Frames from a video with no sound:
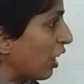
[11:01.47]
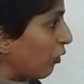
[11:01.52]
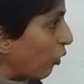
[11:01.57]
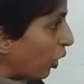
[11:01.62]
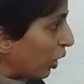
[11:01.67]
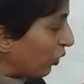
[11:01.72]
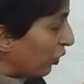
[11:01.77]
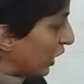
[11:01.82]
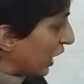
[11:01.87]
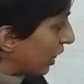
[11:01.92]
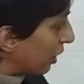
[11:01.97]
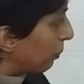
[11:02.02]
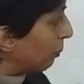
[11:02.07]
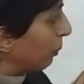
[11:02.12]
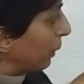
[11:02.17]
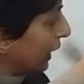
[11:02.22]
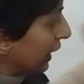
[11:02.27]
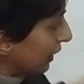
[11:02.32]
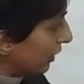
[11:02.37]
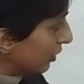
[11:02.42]
have always
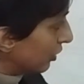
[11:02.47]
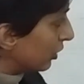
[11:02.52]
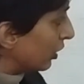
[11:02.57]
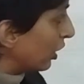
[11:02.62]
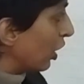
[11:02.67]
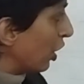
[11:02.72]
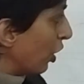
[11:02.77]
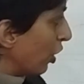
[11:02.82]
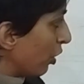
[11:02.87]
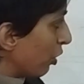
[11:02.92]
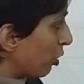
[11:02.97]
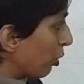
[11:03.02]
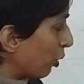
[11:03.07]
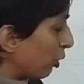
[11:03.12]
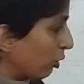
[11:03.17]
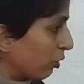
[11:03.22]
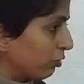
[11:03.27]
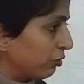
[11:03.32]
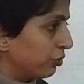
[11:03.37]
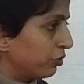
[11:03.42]
been sort
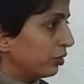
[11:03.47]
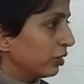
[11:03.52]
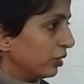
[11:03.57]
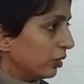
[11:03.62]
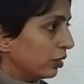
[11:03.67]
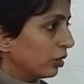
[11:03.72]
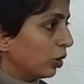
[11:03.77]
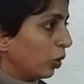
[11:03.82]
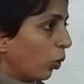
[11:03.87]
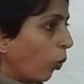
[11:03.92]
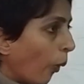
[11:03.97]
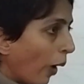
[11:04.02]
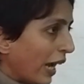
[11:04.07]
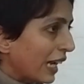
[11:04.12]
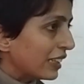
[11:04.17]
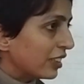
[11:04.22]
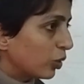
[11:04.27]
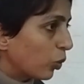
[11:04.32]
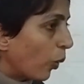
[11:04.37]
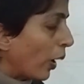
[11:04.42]
of
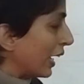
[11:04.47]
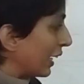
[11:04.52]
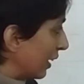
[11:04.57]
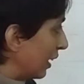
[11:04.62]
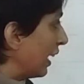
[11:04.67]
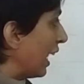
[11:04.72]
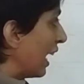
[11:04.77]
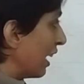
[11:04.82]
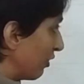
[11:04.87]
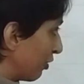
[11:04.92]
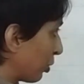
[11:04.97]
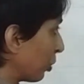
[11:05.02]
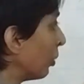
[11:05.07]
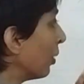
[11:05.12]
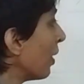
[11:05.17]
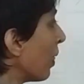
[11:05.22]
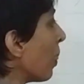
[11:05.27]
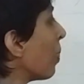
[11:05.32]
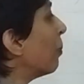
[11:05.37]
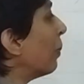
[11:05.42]
quite alive. So,
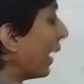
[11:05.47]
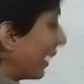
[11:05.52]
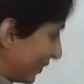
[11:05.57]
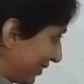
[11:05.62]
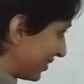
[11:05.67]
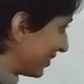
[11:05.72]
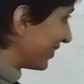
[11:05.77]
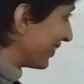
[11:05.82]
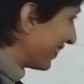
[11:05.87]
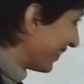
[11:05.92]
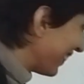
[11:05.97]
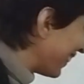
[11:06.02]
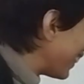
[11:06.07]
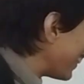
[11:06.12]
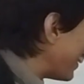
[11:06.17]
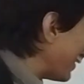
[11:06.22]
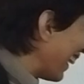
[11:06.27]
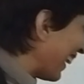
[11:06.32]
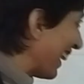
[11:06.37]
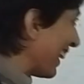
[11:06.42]
but
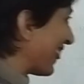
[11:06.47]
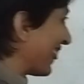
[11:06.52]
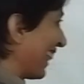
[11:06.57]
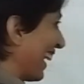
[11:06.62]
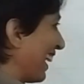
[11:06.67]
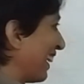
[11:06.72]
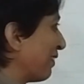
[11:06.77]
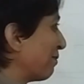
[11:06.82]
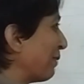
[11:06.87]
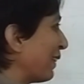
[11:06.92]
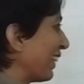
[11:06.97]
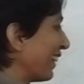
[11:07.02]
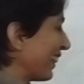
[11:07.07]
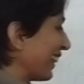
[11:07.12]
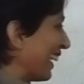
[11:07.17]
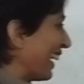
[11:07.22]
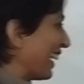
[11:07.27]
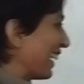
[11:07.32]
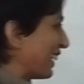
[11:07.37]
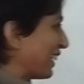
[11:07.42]
like I said,
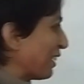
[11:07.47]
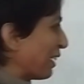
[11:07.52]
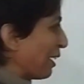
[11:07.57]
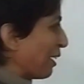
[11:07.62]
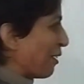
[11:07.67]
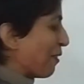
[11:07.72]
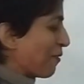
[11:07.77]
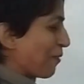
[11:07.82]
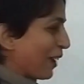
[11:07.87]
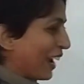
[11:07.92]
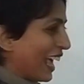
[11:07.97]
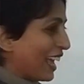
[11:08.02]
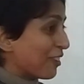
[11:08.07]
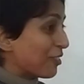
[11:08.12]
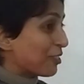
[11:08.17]
when I